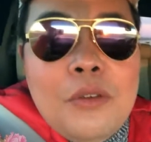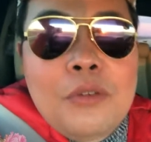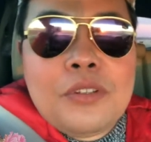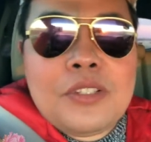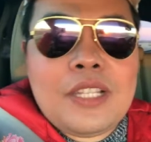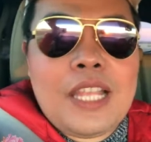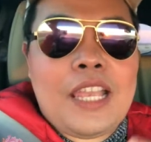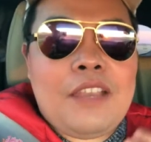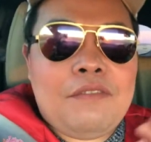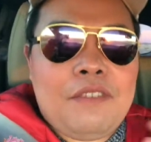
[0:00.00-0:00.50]

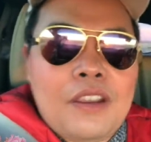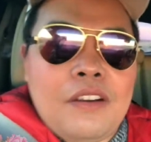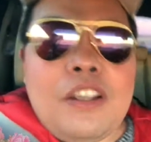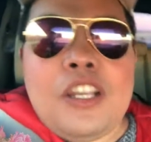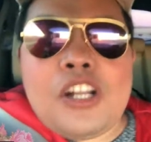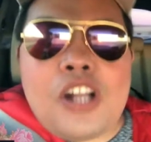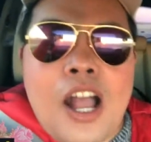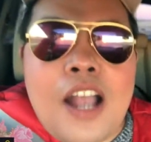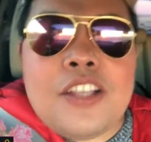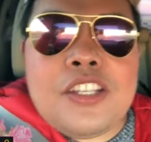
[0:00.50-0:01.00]
who's like very
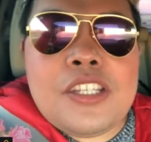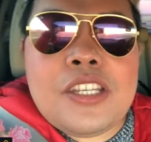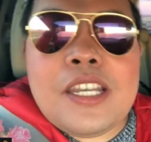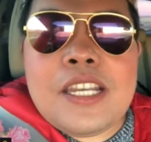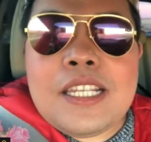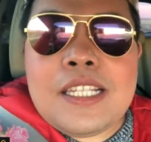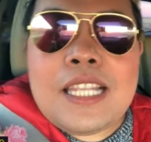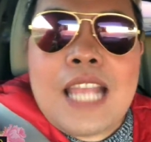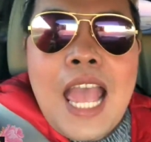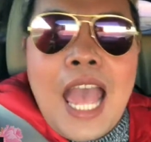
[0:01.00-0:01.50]

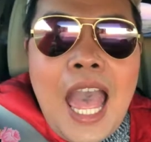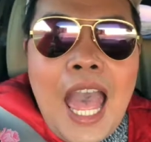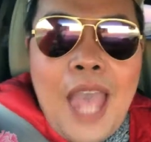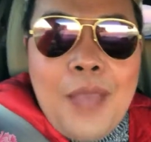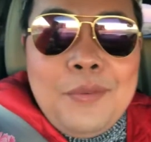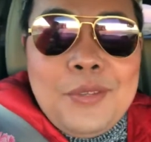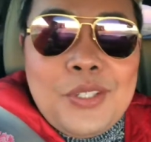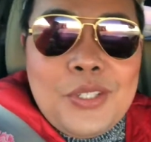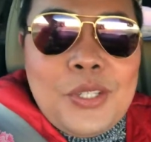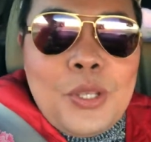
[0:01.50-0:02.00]
cautious, I
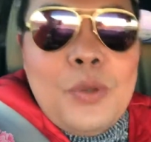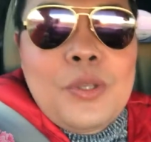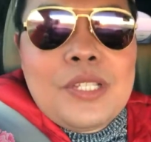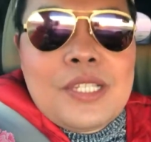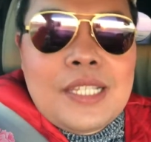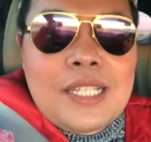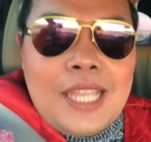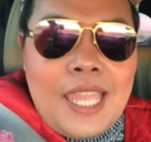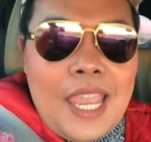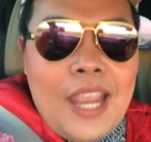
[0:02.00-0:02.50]
was so
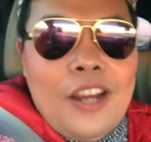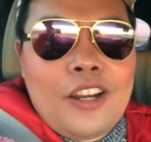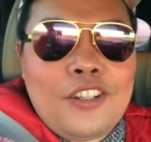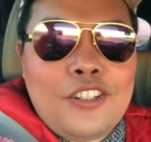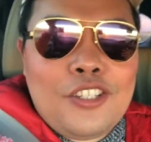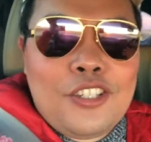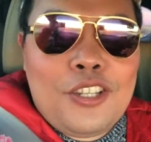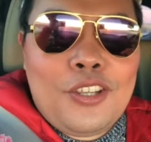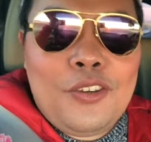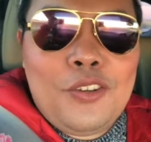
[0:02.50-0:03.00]

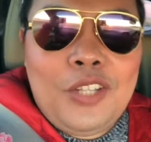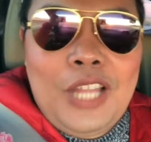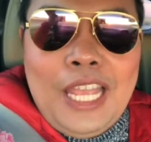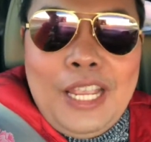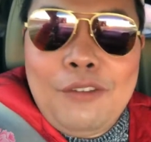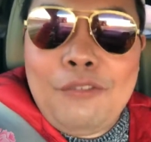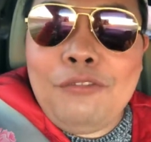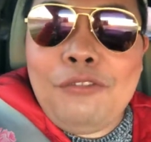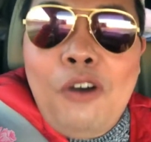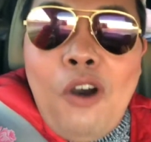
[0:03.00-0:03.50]
scared to
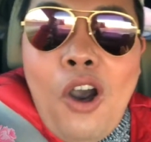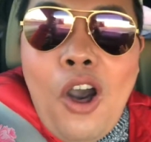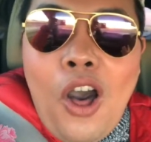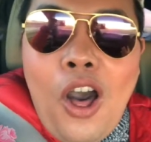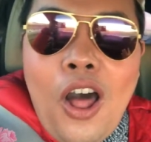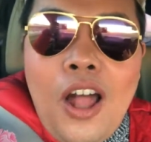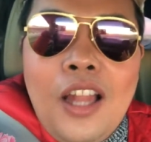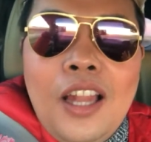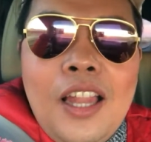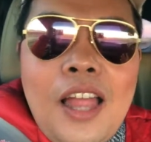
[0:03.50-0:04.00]
like
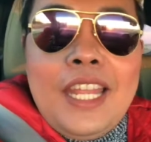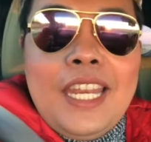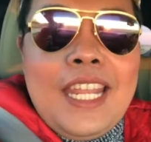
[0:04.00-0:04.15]
fall.